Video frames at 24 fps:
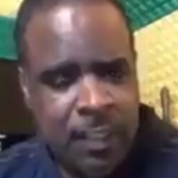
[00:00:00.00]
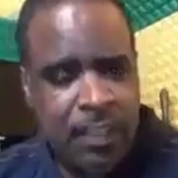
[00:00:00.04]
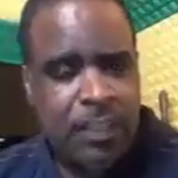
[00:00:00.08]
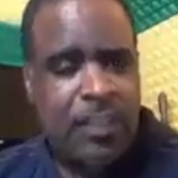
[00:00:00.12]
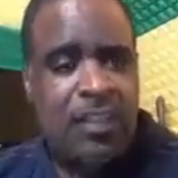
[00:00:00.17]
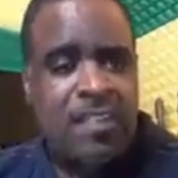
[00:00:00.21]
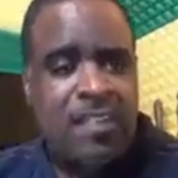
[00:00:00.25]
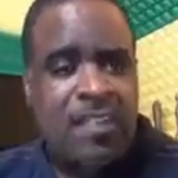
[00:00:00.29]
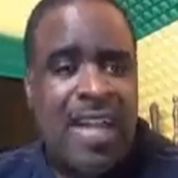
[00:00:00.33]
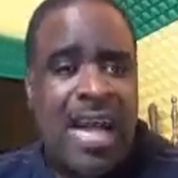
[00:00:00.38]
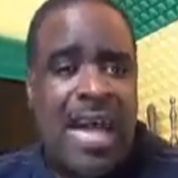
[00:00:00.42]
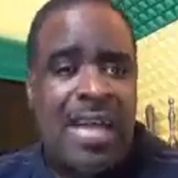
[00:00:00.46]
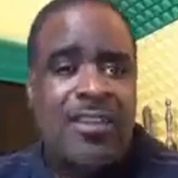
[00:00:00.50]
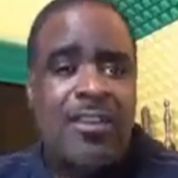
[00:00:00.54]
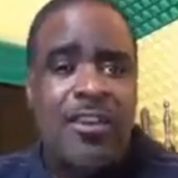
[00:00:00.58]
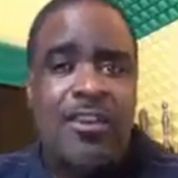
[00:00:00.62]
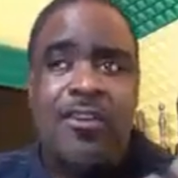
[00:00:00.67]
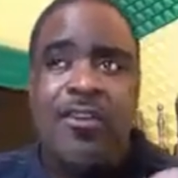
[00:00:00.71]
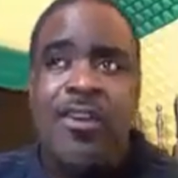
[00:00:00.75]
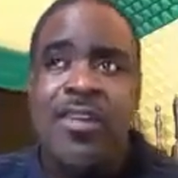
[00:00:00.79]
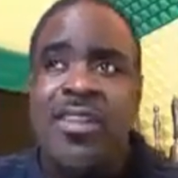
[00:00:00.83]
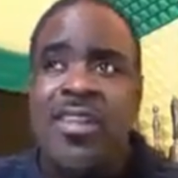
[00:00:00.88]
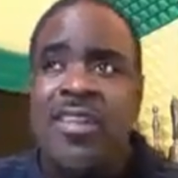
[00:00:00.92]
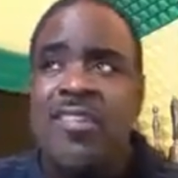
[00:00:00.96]
You start to
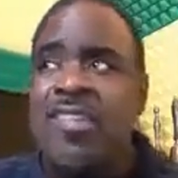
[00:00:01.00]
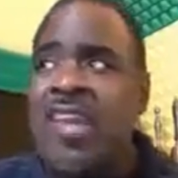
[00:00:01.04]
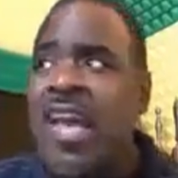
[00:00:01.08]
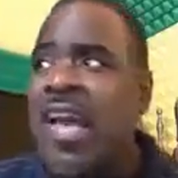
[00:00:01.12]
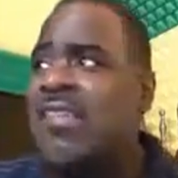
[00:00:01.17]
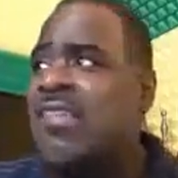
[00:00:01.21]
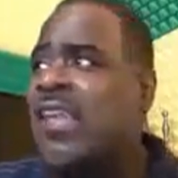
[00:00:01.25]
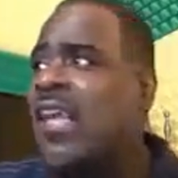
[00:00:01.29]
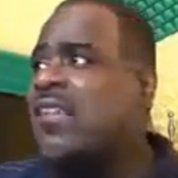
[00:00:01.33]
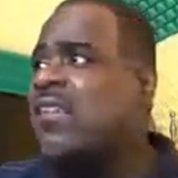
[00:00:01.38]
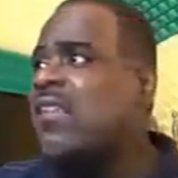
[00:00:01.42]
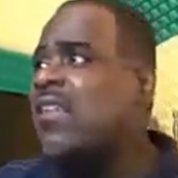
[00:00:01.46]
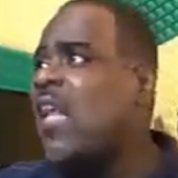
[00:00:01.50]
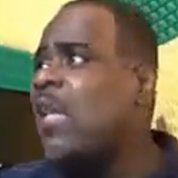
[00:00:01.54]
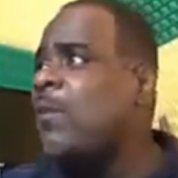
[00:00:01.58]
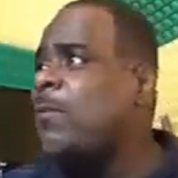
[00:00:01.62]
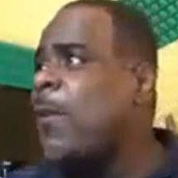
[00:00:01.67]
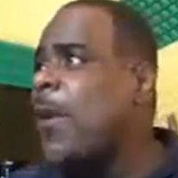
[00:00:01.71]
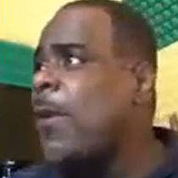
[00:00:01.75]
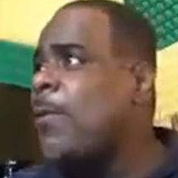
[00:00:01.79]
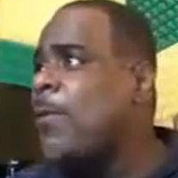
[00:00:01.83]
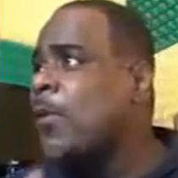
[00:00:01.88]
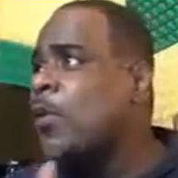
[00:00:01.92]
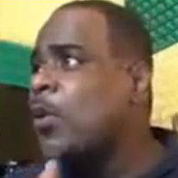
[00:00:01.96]
criticize and tell
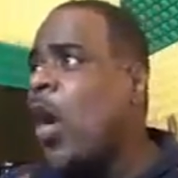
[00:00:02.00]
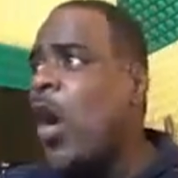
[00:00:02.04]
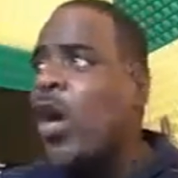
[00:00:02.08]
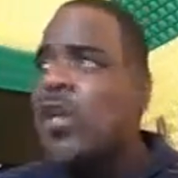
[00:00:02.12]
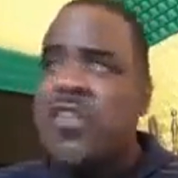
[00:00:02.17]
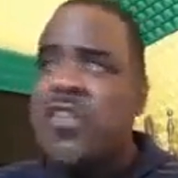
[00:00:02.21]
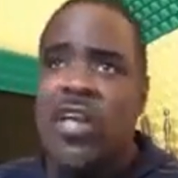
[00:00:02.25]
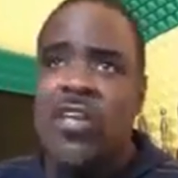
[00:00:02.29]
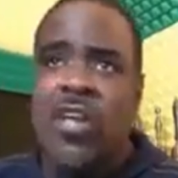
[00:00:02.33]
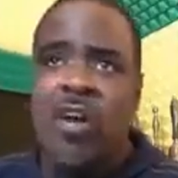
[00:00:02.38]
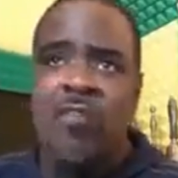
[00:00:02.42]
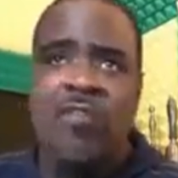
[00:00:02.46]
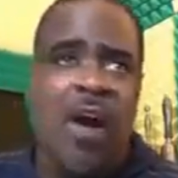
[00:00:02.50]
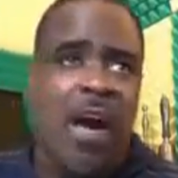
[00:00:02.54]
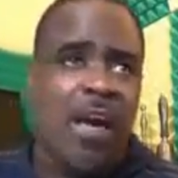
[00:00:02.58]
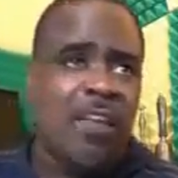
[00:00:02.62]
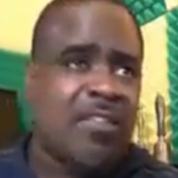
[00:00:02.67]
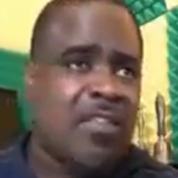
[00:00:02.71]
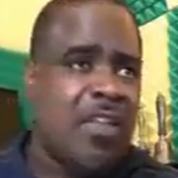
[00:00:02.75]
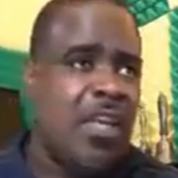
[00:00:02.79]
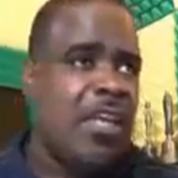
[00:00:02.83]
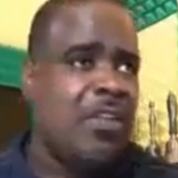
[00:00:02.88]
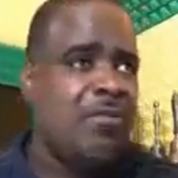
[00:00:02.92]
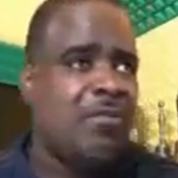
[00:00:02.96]
people, don't take no
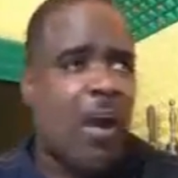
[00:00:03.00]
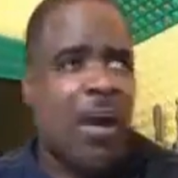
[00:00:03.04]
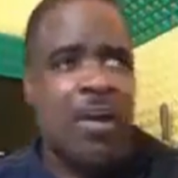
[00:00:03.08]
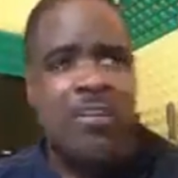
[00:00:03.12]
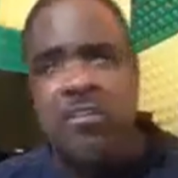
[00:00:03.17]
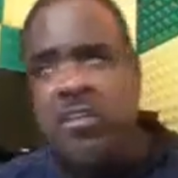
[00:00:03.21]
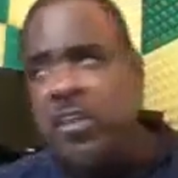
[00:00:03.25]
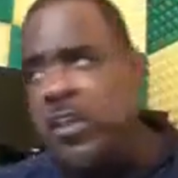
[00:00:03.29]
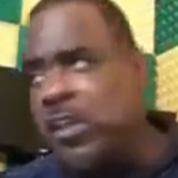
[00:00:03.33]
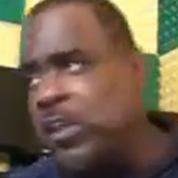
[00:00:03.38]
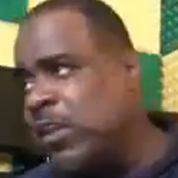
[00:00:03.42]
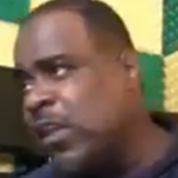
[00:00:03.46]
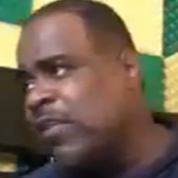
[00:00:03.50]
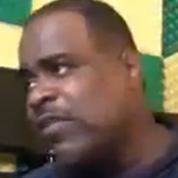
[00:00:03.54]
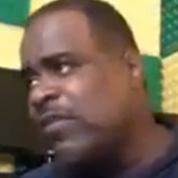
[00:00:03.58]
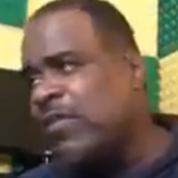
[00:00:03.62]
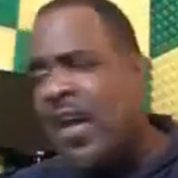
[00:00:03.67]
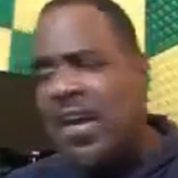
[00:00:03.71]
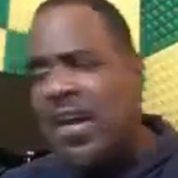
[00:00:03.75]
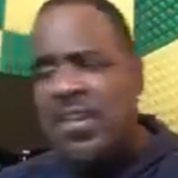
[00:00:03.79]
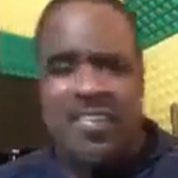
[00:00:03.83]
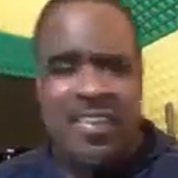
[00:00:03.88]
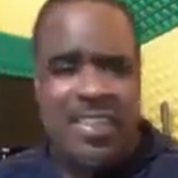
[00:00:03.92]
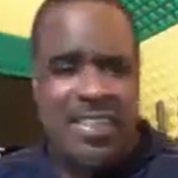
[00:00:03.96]
vaccine, vaccine this,
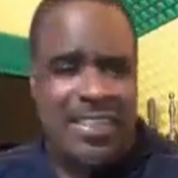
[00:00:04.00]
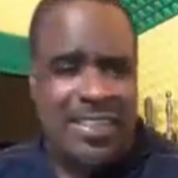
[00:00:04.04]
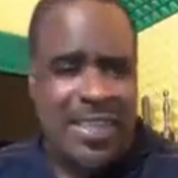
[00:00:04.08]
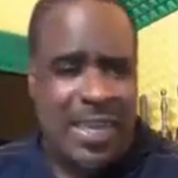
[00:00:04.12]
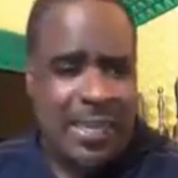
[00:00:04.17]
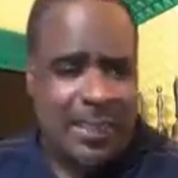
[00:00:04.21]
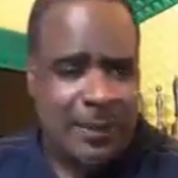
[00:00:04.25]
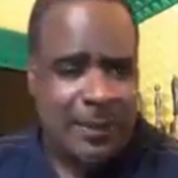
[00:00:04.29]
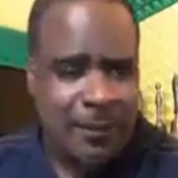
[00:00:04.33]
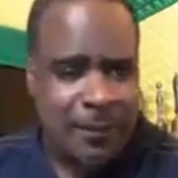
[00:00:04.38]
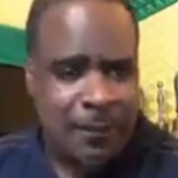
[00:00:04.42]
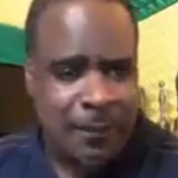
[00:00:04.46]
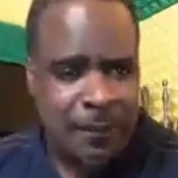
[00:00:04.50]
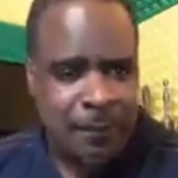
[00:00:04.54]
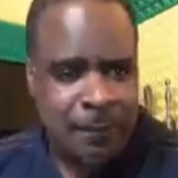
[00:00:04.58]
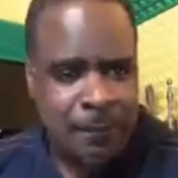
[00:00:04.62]
vaccine that.